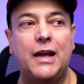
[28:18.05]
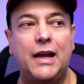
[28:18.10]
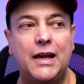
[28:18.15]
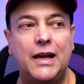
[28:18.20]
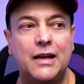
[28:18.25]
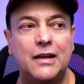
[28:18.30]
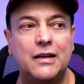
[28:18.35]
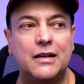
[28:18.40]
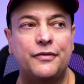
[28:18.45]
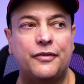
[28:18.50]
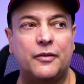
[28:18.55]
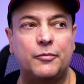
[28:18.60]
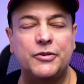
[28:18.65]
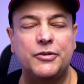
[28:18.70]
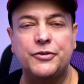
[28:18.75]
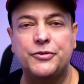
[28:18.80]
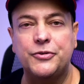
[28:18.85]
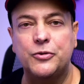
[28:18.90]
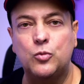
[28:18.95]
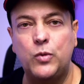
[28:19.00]
And if I'm
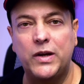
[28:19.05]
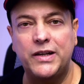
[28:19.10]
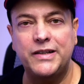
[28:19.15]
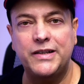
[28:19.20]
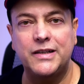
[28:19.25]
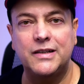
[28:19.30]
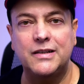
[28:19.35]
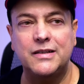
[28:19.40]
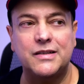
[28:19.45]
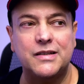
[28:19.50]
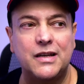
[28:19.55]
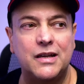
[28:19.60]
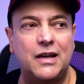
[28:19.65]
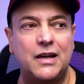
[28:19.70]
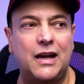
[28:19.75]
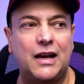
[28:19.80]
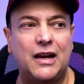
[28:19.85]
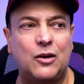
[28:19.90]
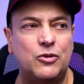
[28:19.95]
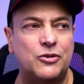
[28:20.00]
going to do weddings
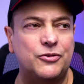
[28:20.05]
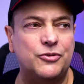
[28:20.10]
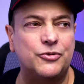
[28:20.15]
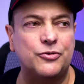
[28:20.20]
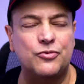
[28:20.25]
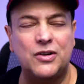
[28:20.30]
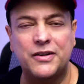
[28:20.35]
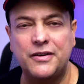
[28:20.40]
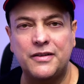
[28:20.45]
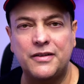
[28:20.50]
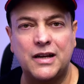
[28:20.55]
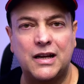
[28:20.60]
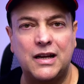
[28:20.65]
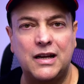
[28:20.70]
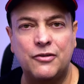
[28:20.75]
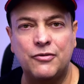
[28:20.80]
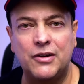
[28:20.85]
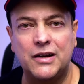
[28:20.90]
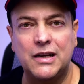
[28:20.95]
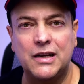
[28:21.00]
and I want to do
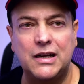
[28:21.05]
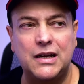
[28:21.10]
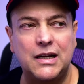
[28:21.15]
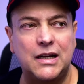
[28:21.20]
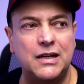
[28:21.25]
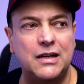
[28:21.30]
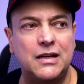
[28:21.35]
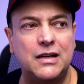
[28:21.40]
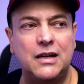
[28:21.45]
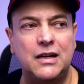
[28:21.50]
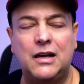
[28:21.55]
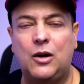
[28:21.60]
run gun,